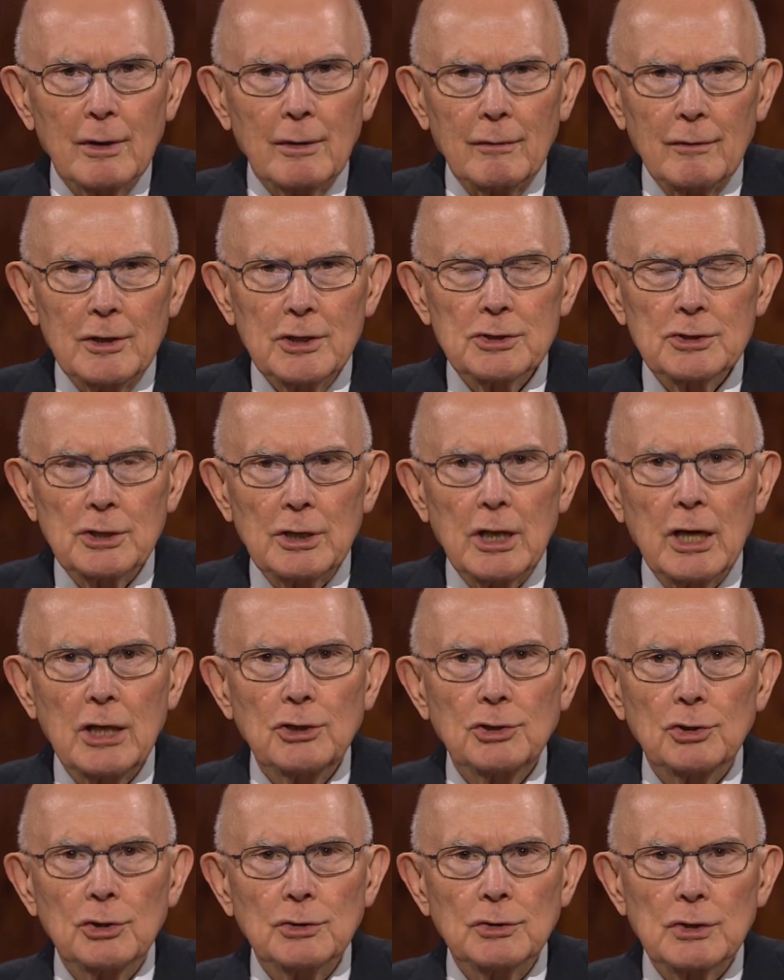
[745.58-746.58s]
This
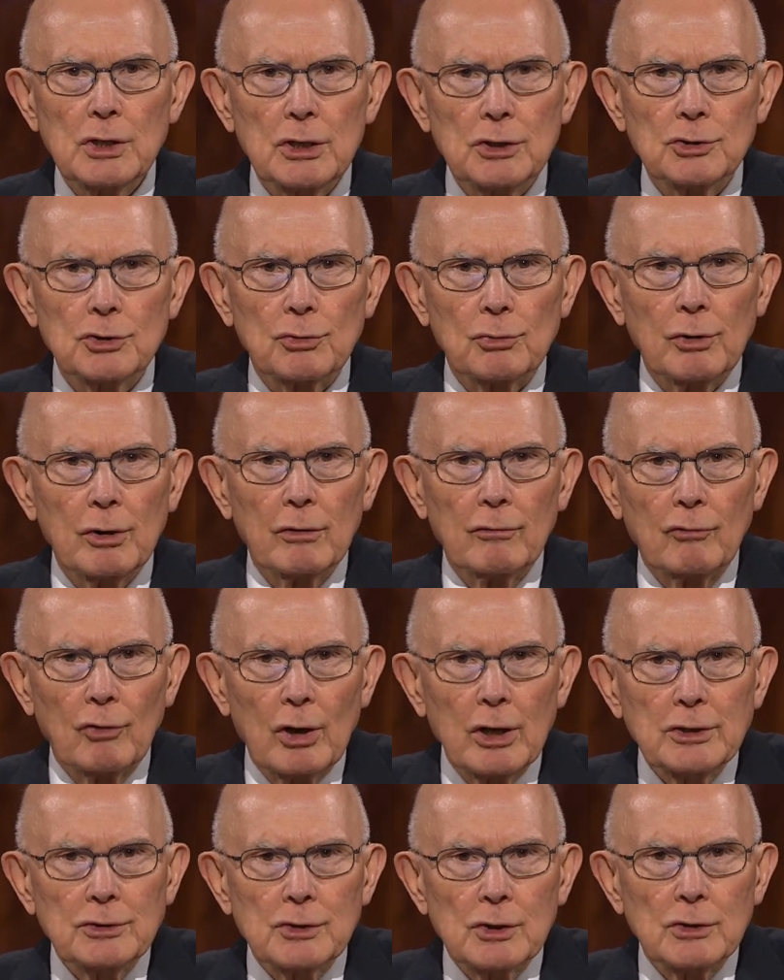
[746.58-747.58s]
nation's history of
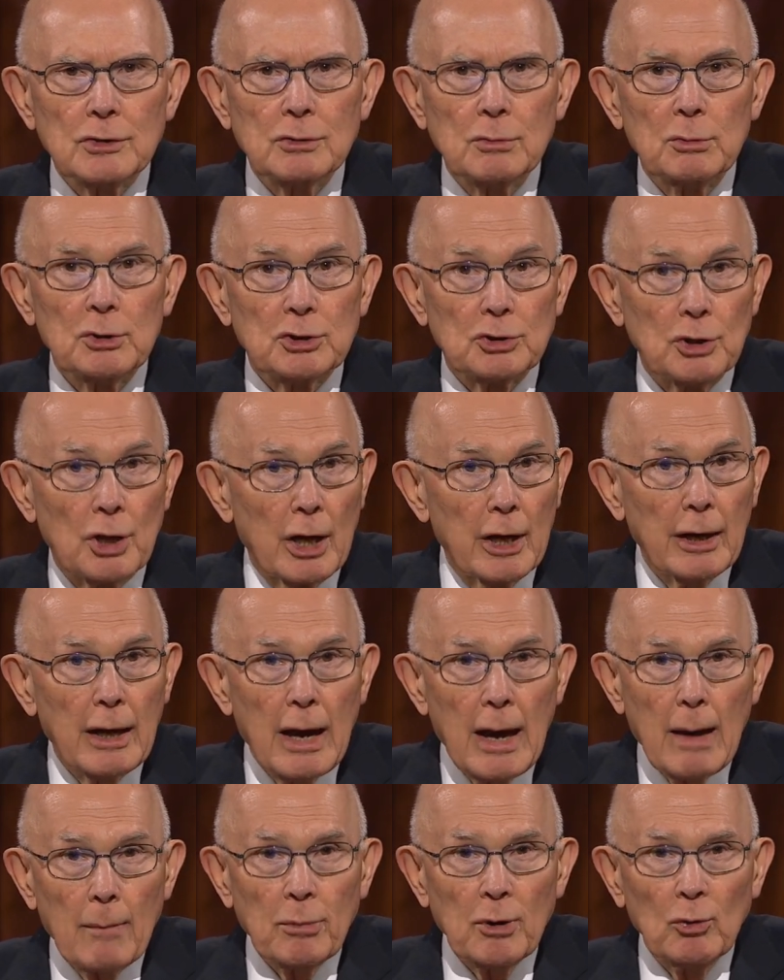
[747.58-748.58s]
racism is not a
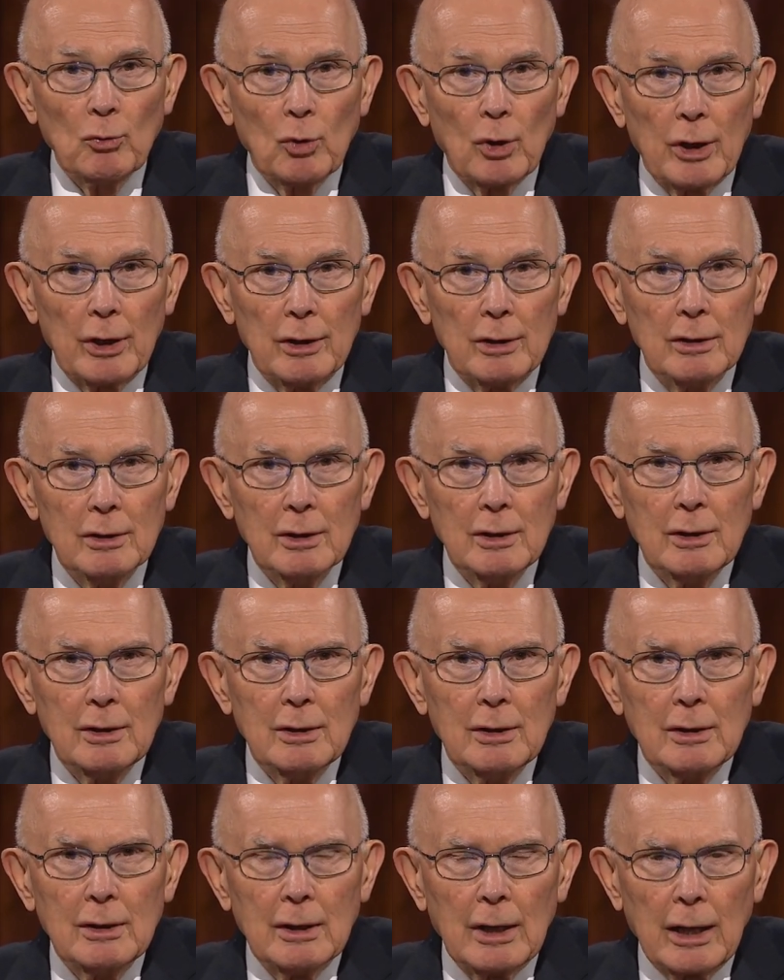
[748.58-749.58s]
happy one,
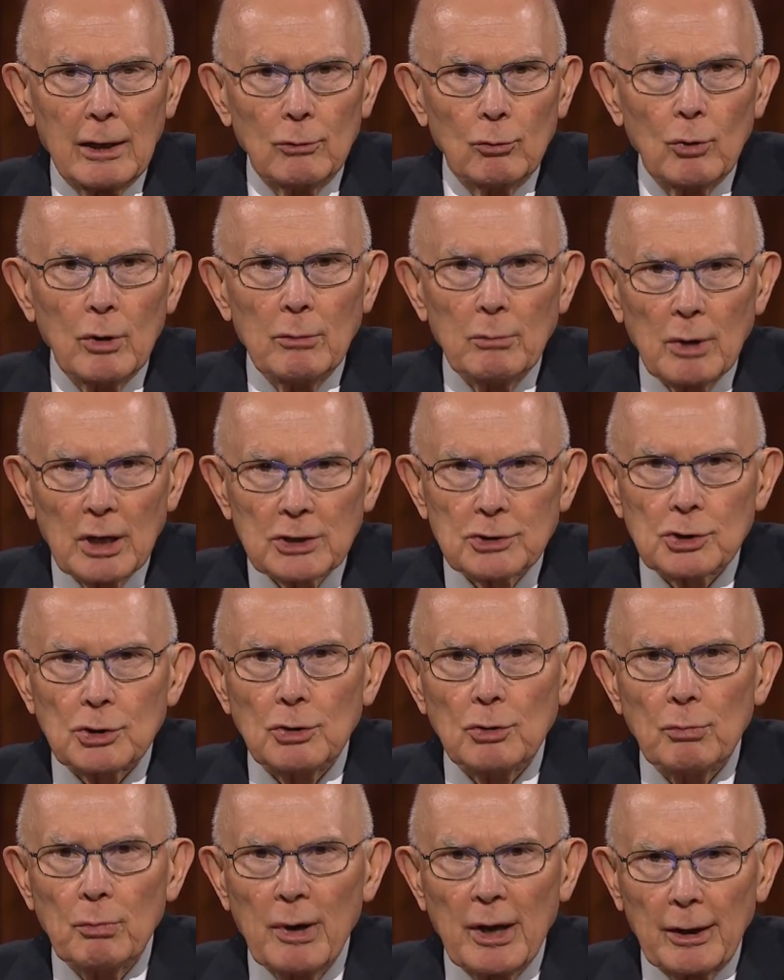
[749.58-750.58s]
and we must
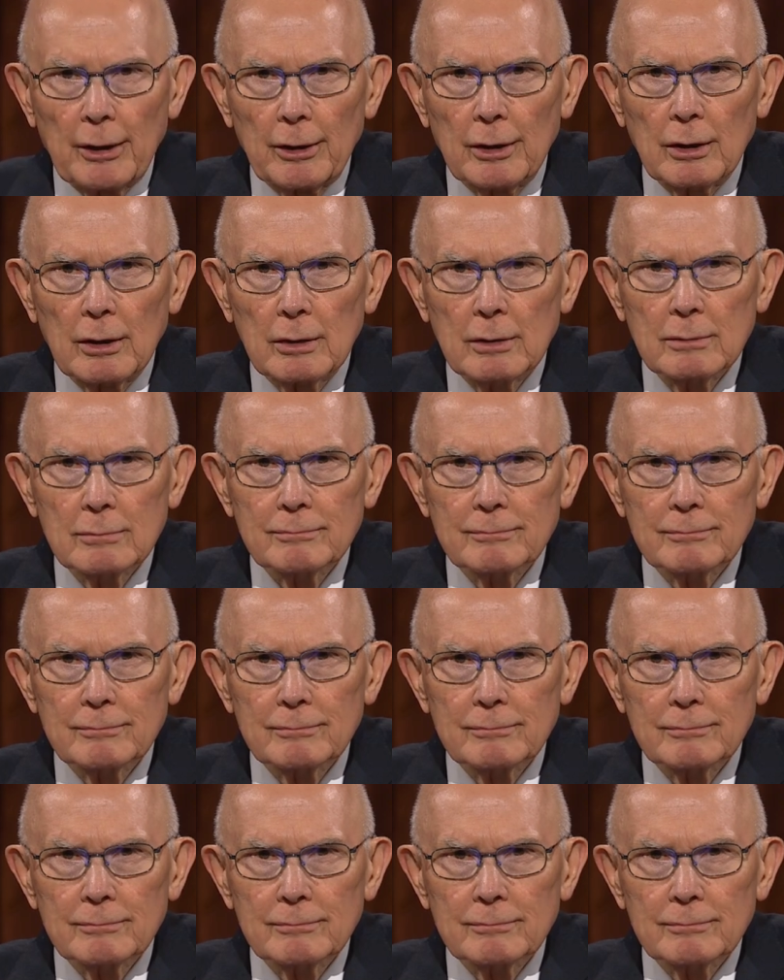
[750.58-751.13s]
do better.